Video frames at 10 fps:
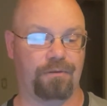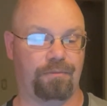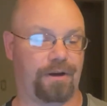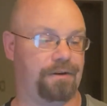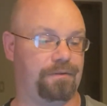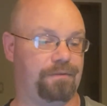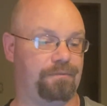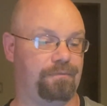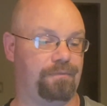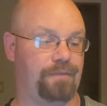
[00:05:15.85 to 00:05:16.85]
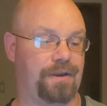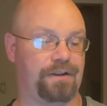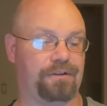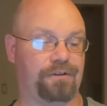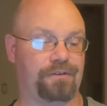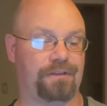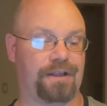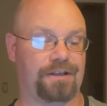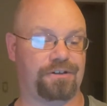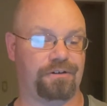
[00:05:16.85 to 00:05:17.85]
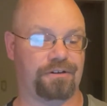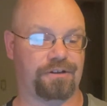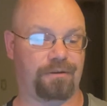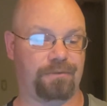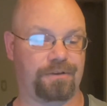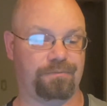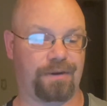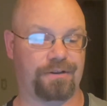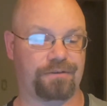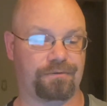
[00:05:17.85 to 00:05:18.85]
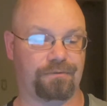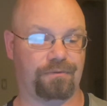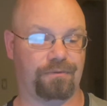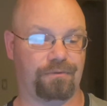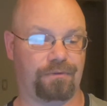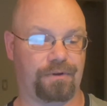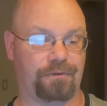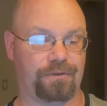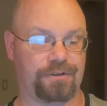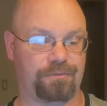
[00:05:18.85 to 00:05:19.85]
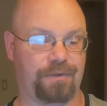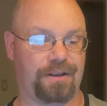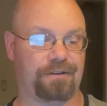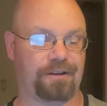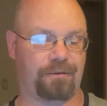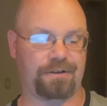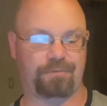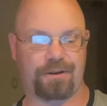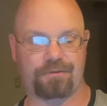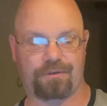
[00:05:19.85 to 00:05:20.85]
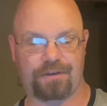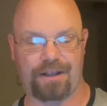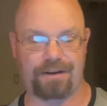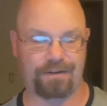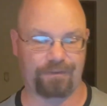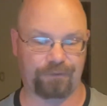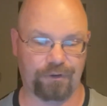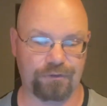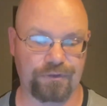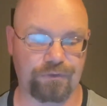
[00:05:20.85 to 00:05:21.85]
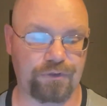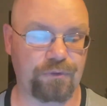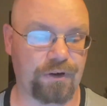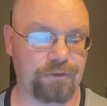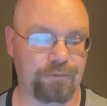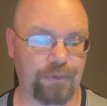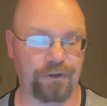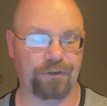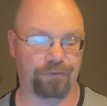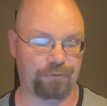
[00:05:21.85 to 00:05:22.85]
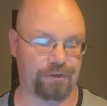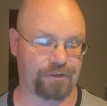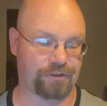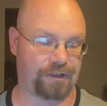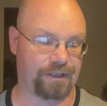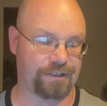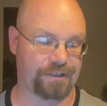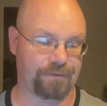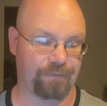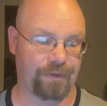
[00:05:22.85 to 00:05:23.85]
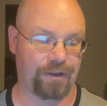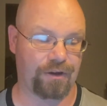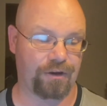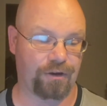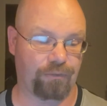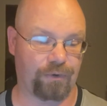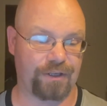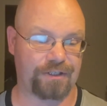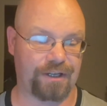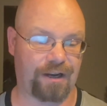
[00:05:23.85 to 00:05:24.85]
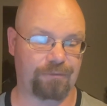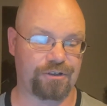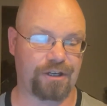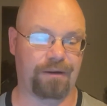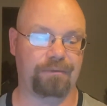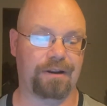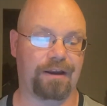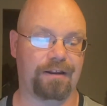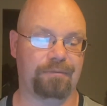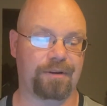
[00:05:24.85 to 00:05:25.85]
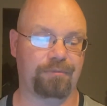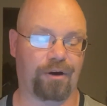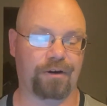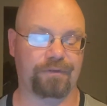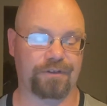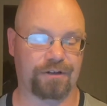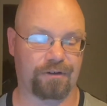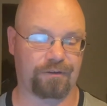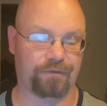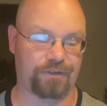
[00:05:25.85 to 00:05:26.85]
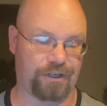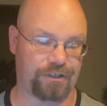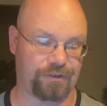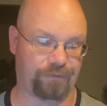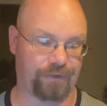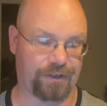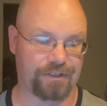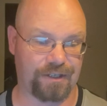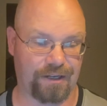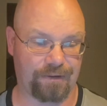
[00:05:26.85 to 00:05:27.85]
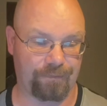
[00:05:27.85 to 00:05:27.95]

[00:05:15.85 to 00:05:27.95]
but made clear that last year his company's best with net flows of $200 million from U.S. clients. What are you saying? I'm ashamed at being part of this conversation, Fink said.